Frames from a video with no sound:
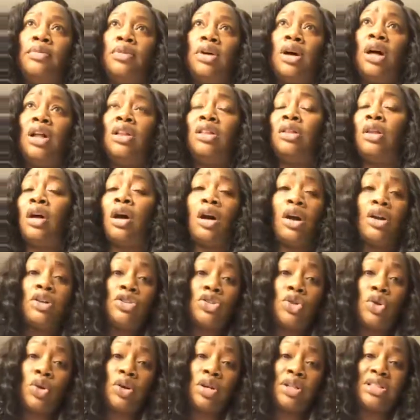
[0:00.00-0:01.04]
a
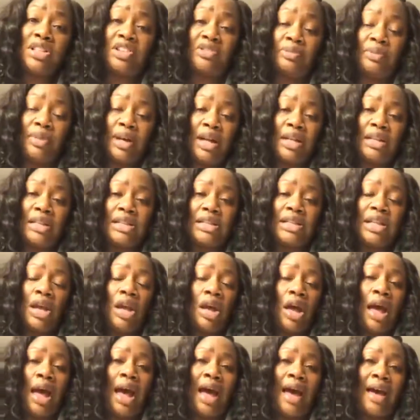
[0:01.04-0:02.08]
large course of months.
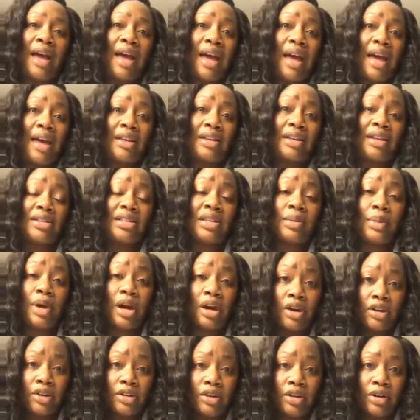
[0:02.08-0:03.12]
I had some
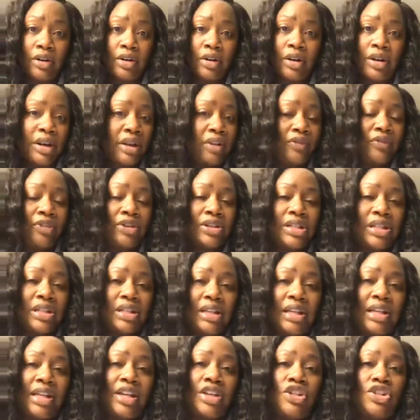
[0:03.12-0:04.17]
other
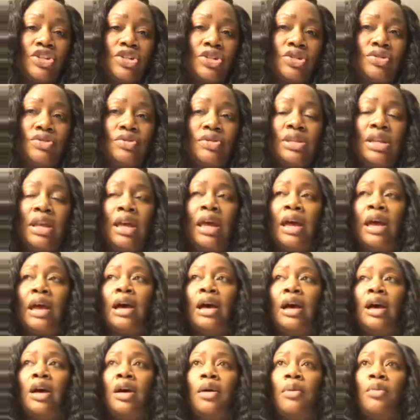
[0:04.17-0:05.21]
infertility issues.
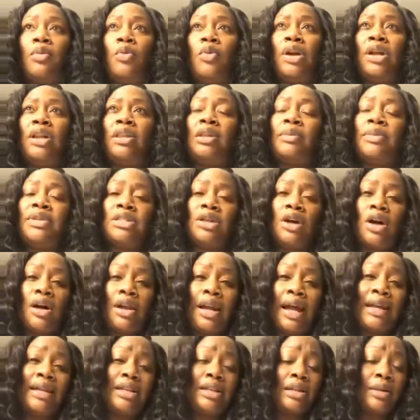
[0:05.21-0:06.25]
One of them is
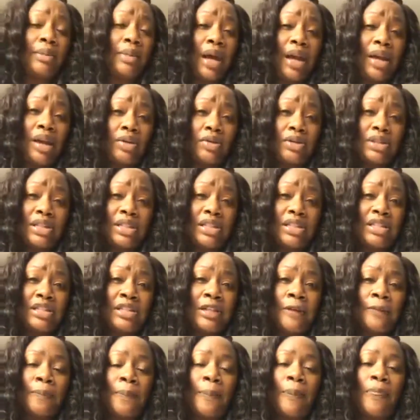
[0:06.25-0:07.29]
called
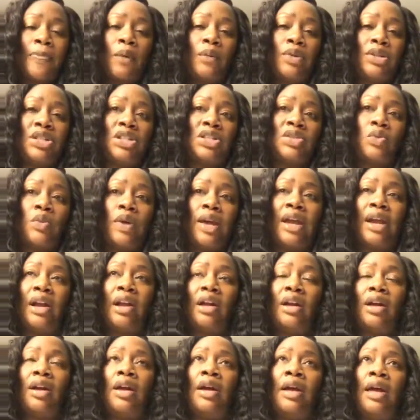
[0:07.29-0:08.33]
adenomyosis, which is
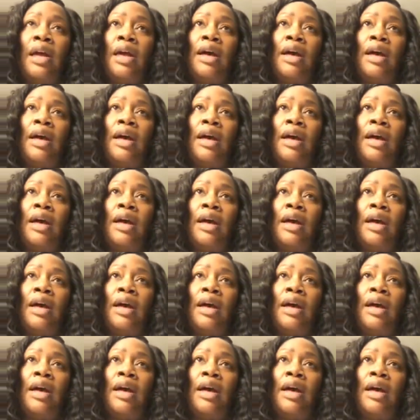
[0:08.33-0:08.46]
where